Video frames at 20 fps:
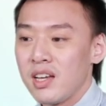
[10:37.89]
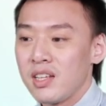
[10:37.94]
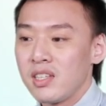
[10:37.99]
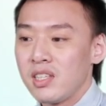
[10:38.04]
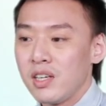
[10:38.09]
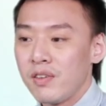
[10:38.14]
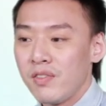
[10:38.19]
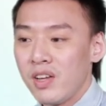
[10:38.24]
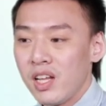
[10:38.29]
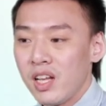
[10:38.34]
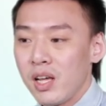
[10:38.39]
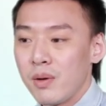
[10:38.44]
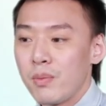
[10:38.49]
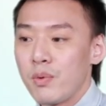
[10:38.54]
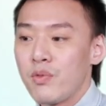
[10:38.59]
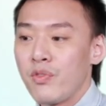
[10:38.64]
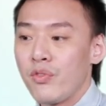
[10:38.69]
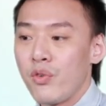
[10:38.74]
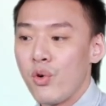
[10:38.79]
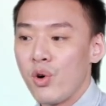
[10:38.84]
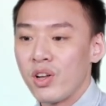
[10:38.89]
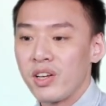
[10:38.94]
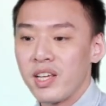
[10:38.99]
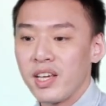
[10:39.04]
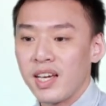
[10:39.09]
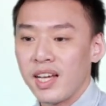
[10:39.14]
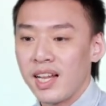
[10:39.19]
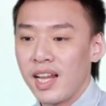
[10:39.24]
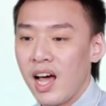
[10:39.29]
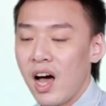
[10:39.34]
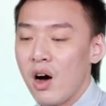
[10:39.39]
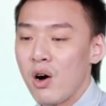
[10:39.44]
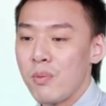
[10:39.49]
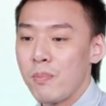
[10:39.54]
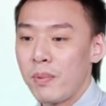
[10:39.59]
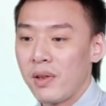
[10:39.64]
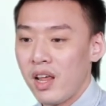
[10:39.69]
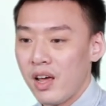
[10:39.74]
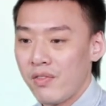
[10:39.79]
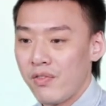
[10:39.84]
developed for the cloud
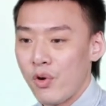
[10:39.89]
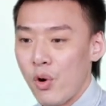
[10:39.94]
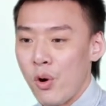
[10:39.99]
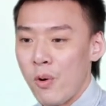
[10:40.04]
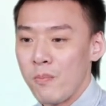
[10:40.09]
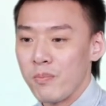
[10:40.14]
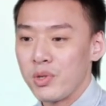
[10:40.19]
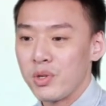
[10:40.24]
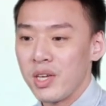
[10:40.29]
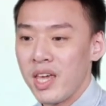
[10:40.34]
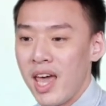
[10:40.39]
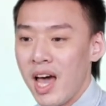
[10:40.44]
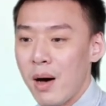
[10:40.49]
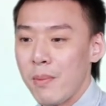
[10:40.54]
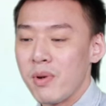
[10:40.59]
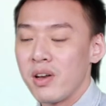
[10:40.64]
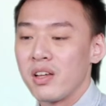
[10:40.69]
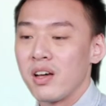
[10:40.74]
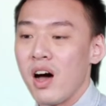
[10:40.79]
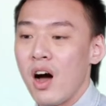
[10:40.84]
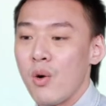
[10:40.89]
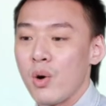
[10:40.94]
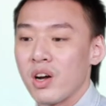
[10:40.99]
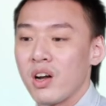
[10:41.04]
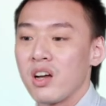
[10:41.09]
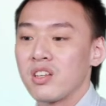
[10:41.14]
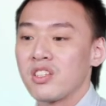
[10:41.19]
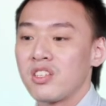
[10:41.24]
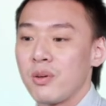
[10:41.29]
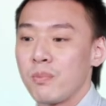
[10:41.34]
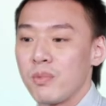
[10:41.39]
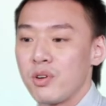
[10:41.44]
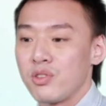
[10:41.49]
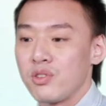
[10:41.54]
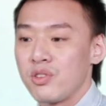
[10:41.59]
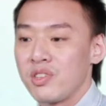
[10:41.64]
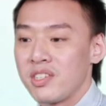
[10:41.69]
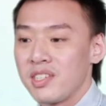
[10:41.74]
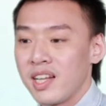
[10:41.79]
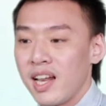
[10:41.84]
platform to help our customers
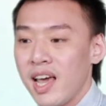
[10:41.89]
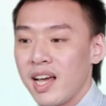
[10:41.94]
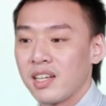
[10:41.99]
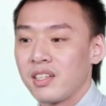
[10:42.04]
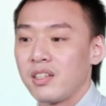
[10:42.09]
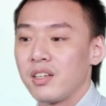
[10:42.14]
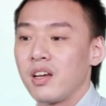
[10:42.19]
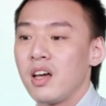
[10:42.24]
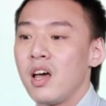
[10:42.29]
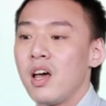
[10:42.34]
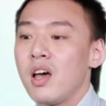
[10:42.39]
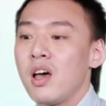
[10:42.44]
select the